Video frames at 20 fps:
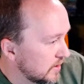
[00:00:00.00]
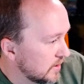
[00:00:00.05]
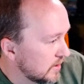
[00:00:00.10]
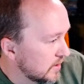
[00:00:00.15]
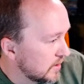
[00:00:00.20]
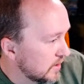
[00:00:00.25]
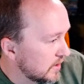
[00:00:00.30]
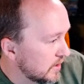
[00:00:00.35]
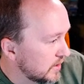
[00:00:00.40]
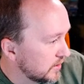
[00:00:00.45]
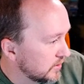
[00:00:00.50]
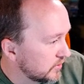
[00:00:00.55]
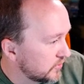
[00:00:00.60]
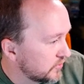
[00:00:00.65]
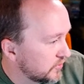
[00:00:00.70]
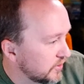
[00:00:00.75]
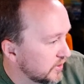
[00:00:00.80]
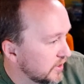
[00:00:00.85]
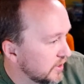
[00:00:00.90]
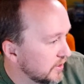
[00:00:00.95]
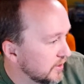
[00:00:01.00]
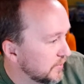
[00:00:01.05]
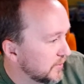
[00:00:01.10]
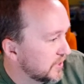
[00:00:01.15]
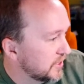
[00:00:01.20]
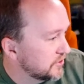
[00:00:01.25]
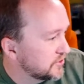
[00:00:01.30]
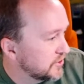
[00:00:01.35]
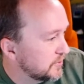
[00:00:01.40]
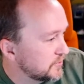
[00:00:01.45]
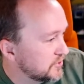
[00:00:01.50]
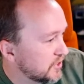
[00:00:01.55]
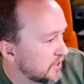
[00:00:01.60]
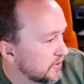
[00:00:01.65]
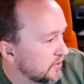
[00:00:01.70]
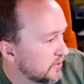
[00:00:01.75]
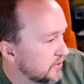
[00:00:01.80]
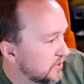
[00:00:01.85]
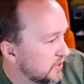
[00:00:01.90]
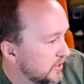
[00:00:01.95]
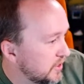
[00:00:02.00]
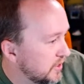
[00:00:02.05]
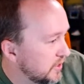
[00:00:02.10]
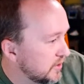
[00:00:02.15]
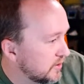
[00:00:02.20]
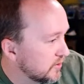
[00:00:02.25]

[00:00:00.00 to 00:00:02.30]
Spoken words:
Let's see here. Let me catch up. Jonathan T.